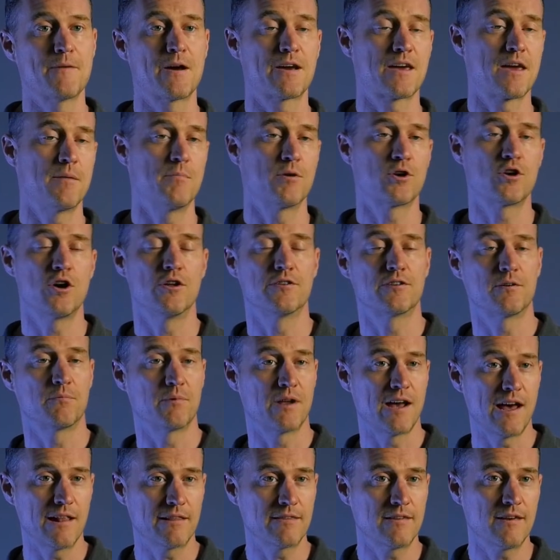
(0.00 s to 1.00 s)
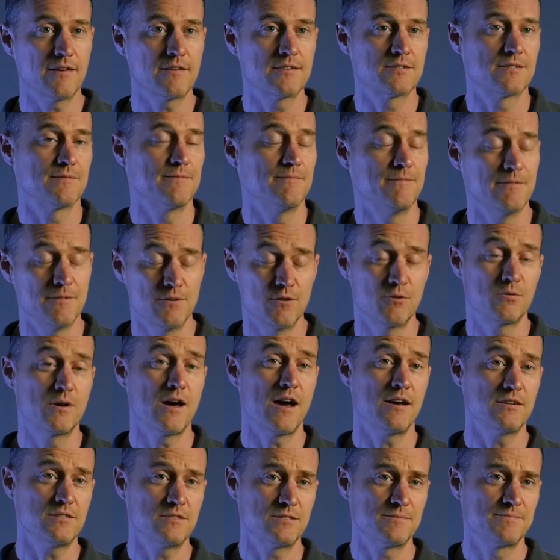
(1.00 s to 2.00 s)
I came in contact with Haltech and you
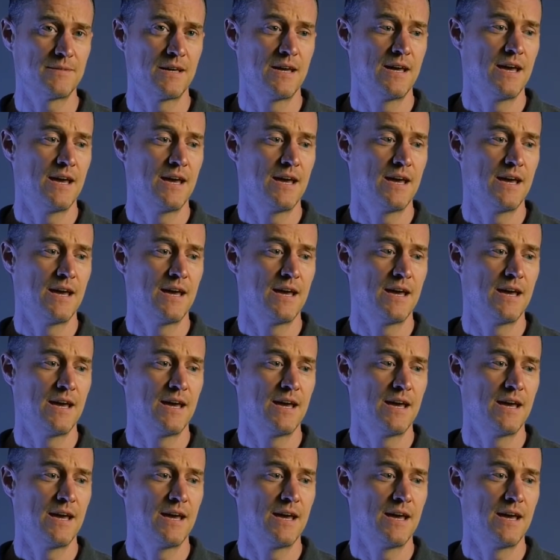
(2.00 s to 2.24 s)
guys.